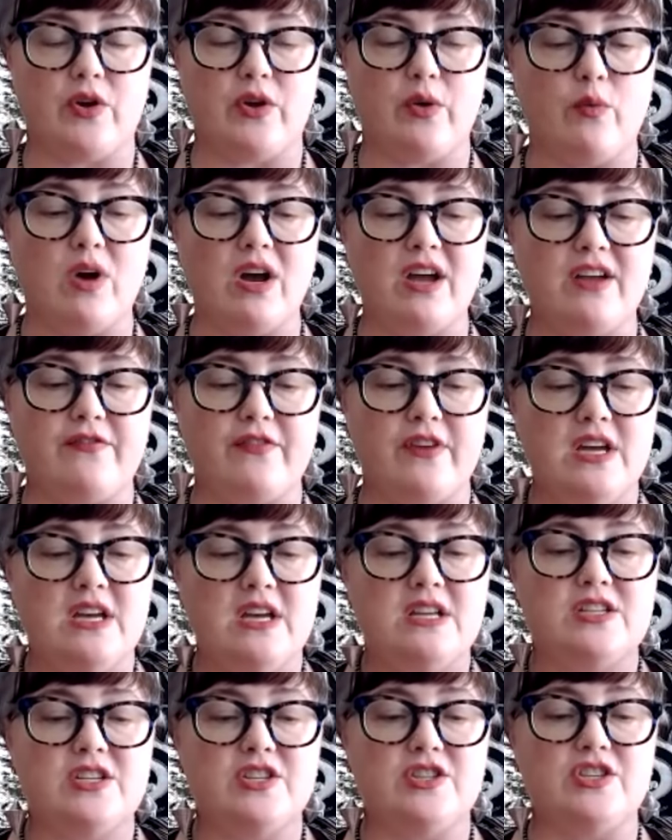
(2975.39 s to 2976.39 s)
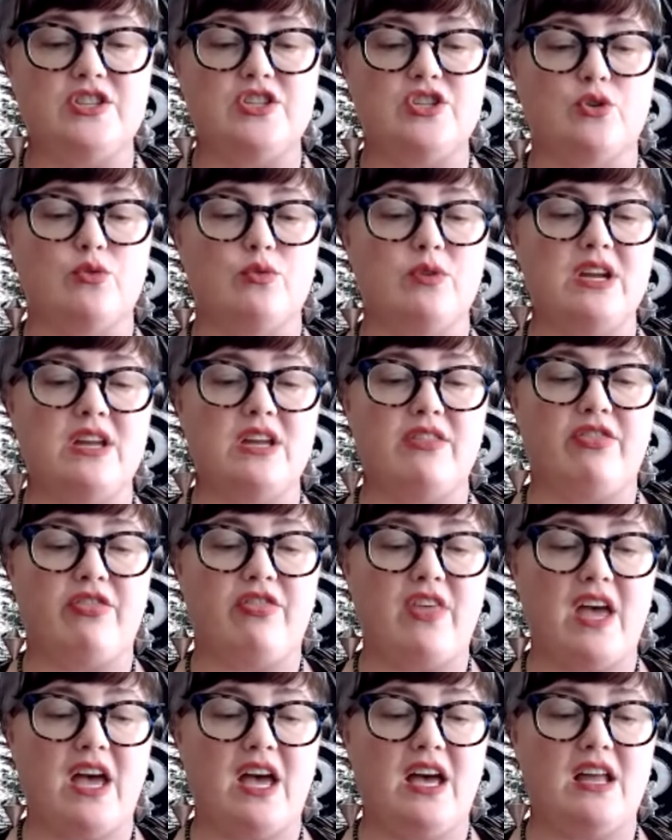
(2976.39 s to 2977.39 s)
to the degree that
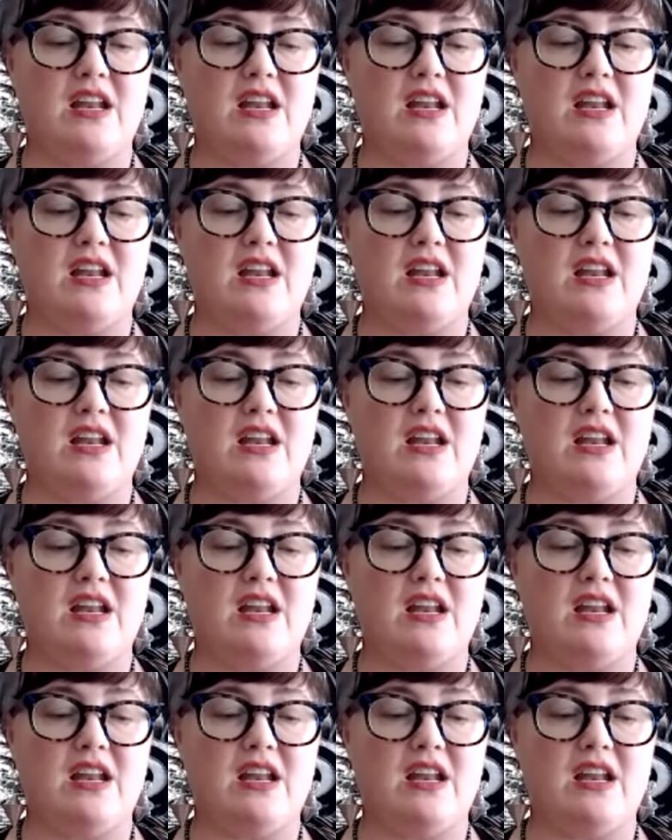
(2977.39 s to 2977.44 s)
that